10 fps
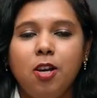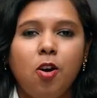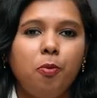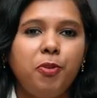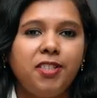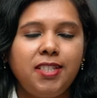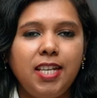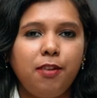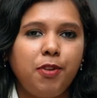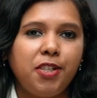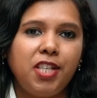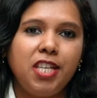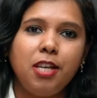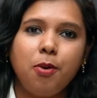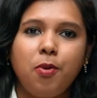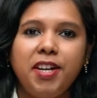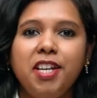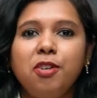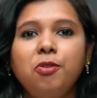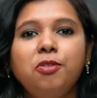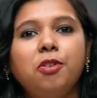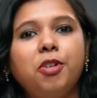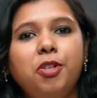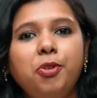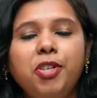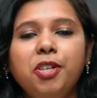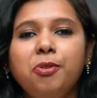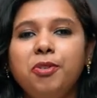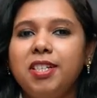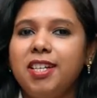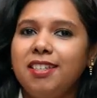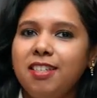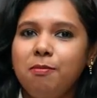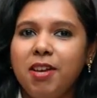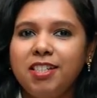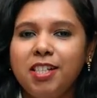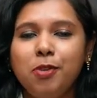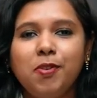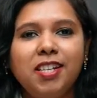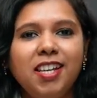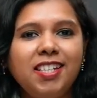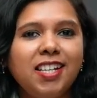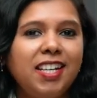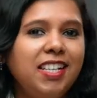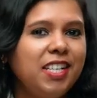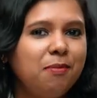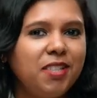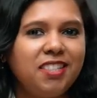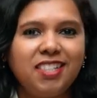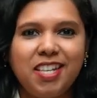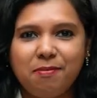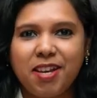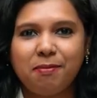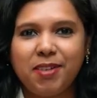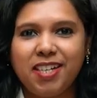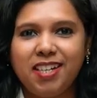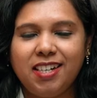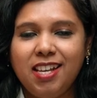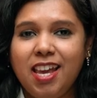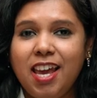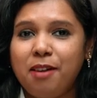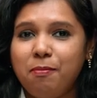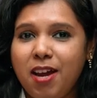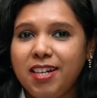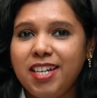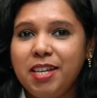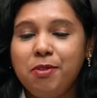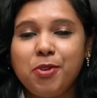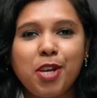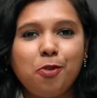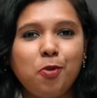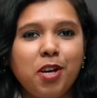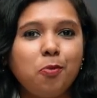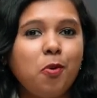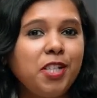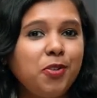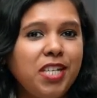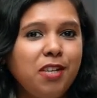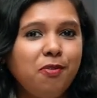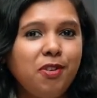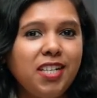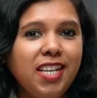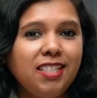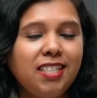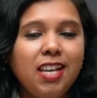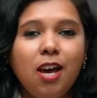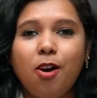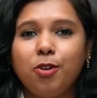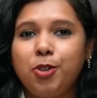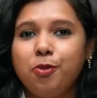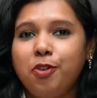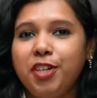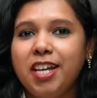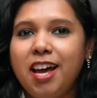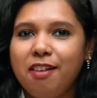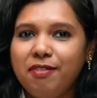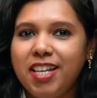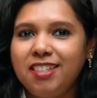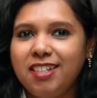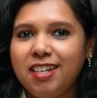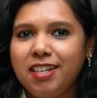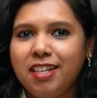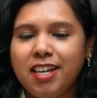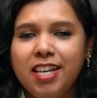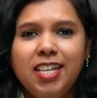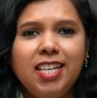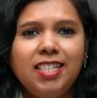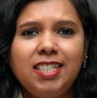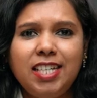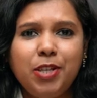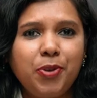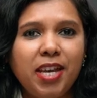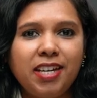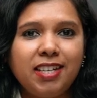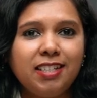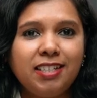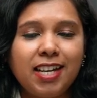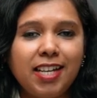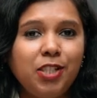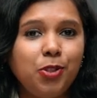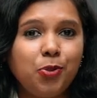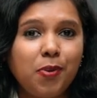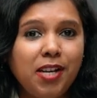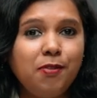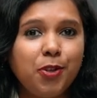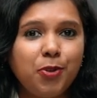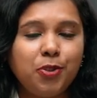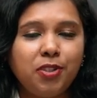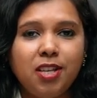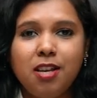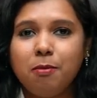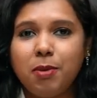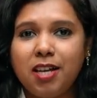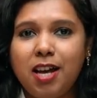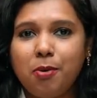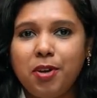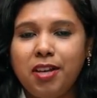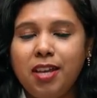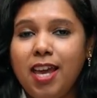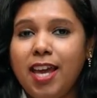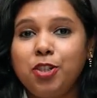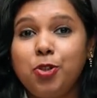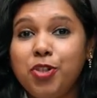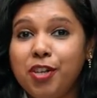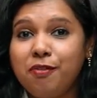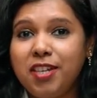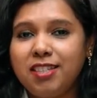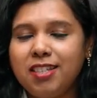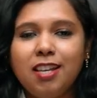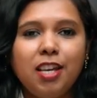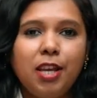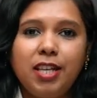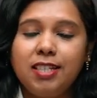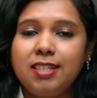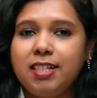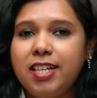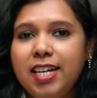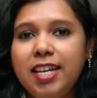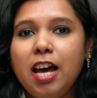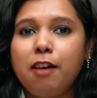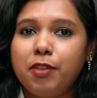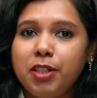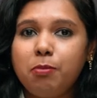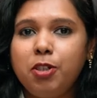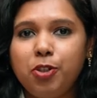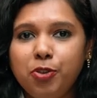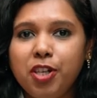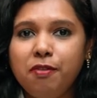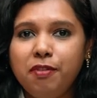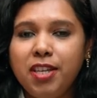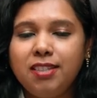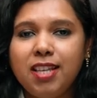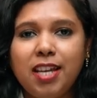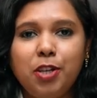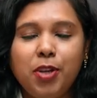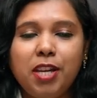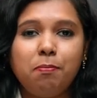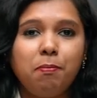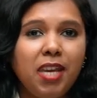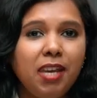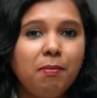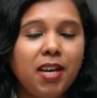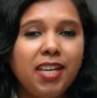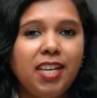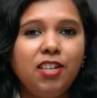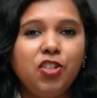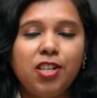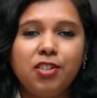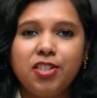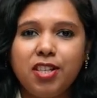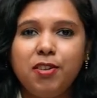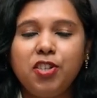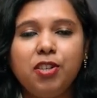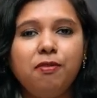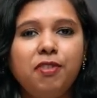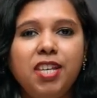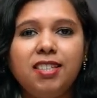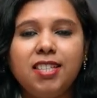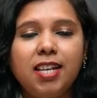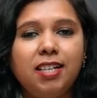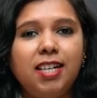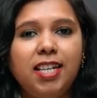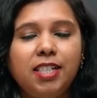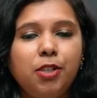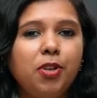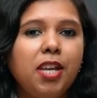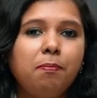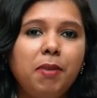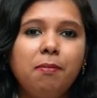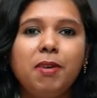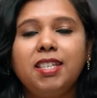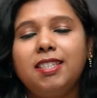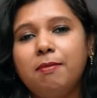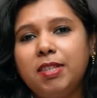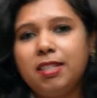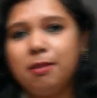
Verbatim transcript: Obviously, if you are taking a 1-year course or a 2-year course, it doesn't matter, you will get an 18-month stay back period. And part-time, you can work 120 full days or 240 half days in a year. Easily, you can earn 9 to 12 euros per hour. And tuition fees. It is really affordable tuition fees, and you can pay by initial reservation fees and later you can pay by semester